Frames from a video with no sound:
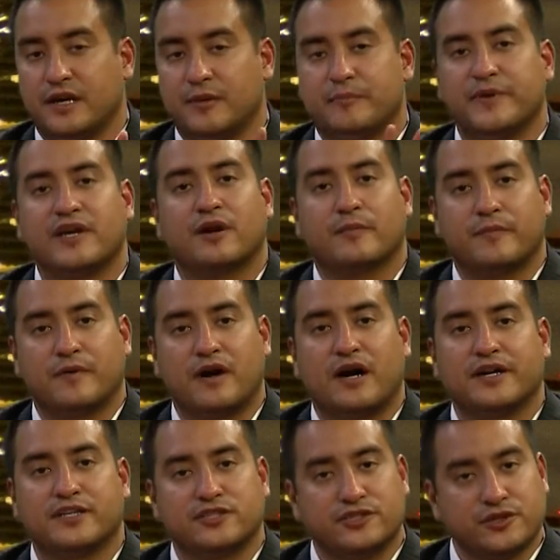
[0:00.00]
a PR
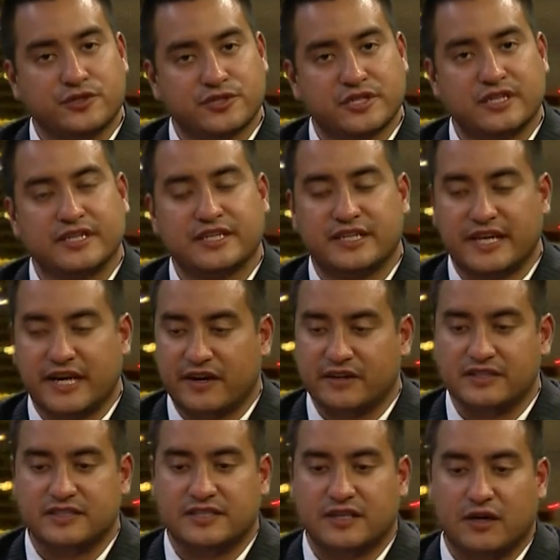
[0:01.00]
bond is usually
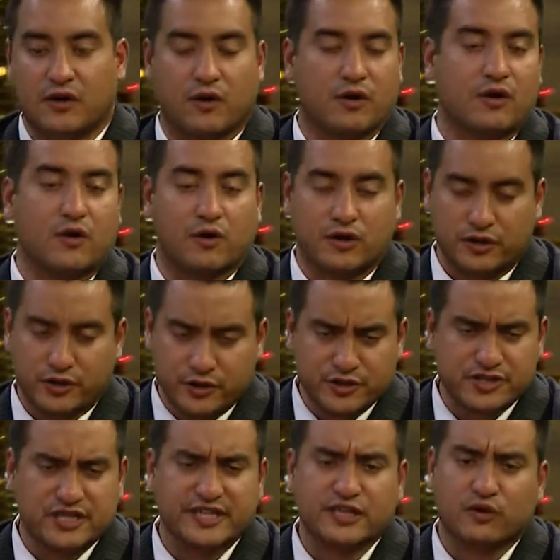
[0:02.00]
guaranteed or, or
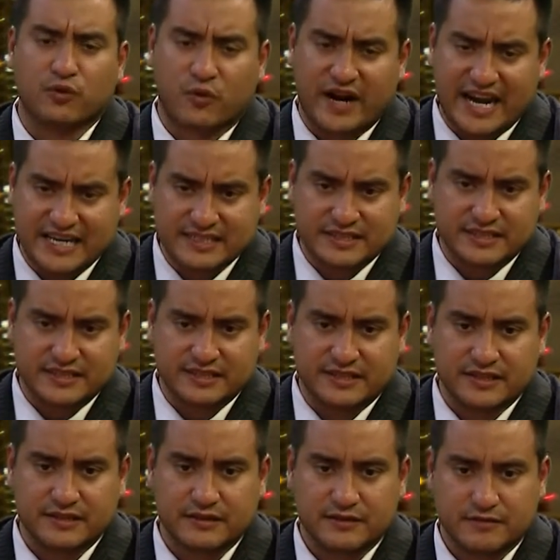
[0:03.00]
usually
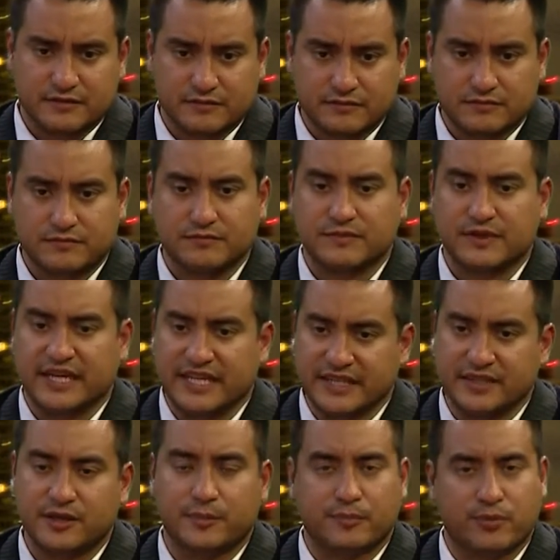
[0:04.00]
granted in
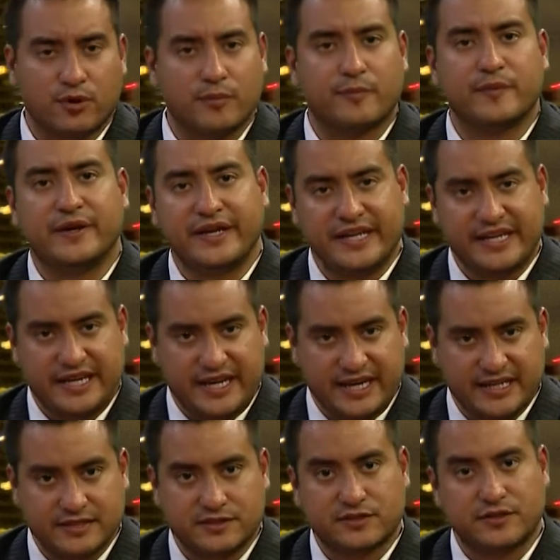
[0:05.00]
the appropriate
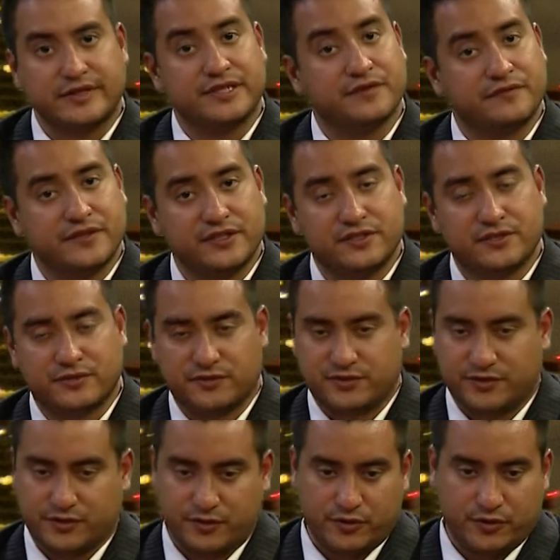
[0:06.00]
case to
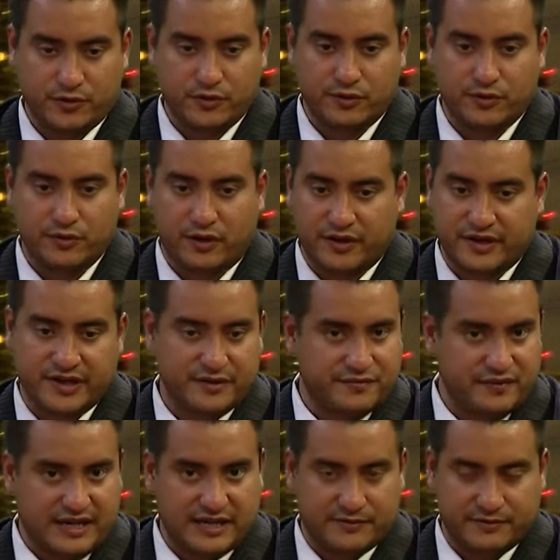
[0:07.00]
individuals who are not a
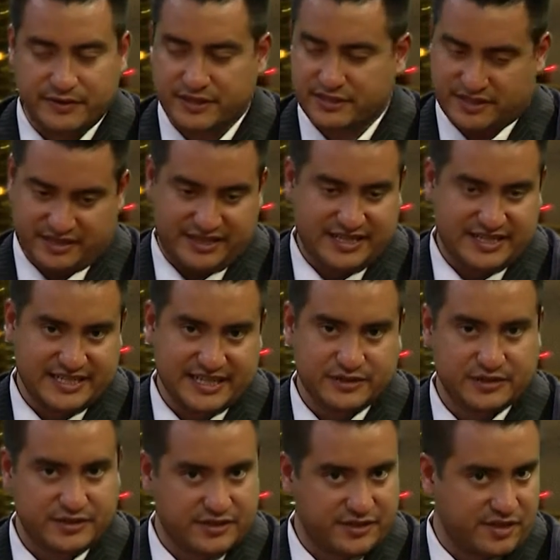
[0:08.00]
flight risk and not
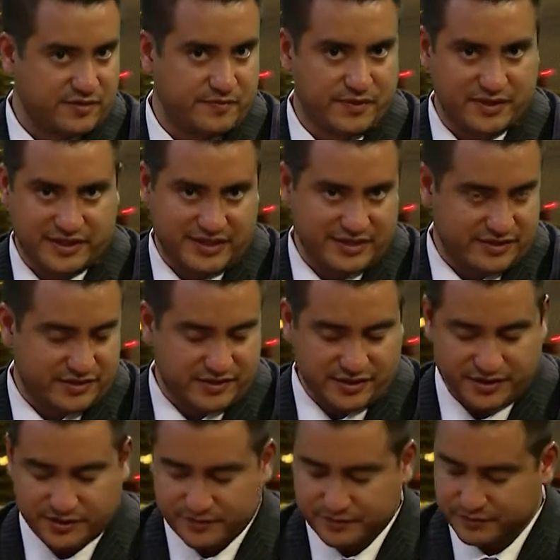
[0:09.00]
dangerous to the community and
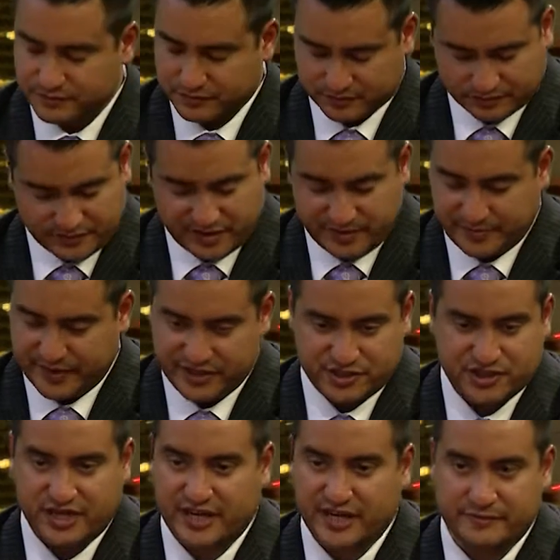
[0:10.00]
such. It appears
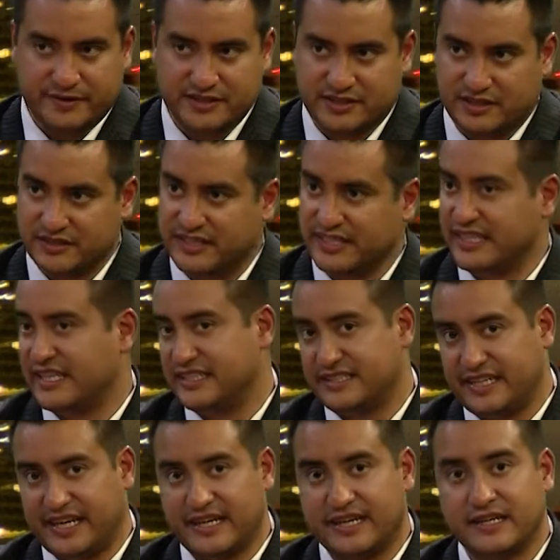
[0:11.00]
Johnny Manziel didn't get
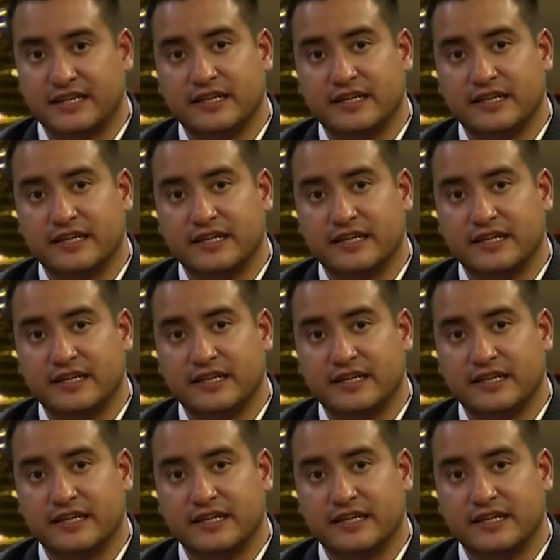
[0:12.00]
that.